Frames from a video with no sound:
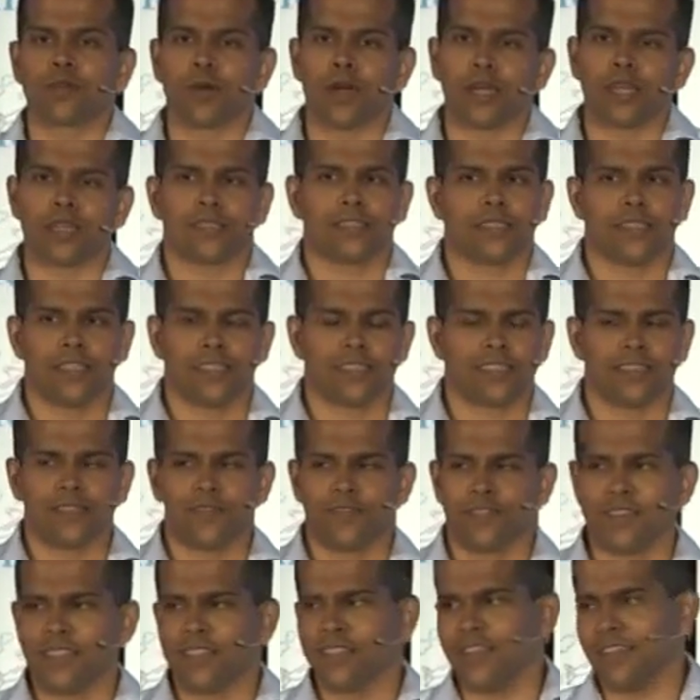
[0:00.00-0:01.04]
so I can say
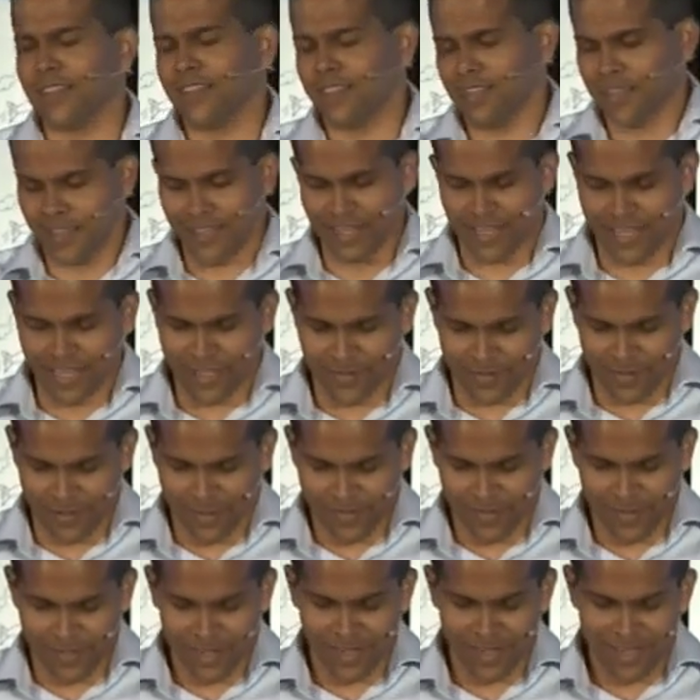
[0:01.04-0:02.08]
stuff like that and I get away
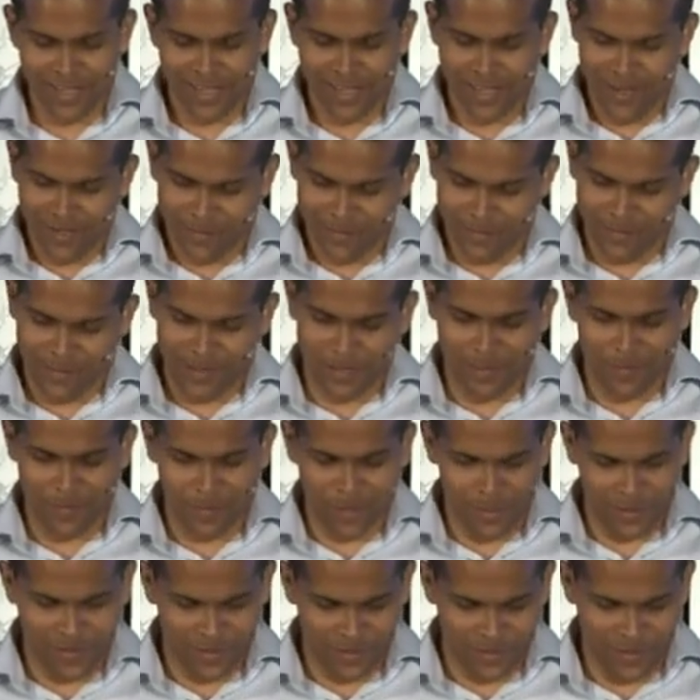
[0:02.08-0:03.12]
with it.
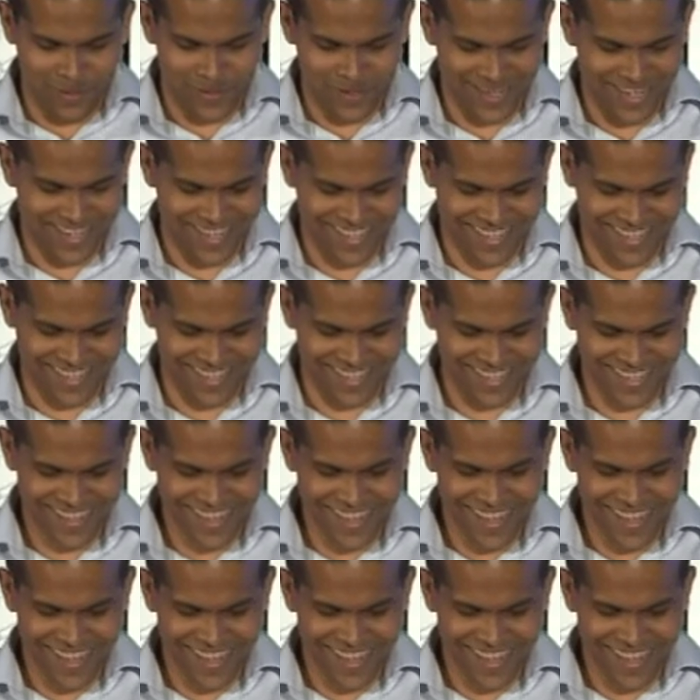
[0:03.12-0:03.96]
Depends on your clients.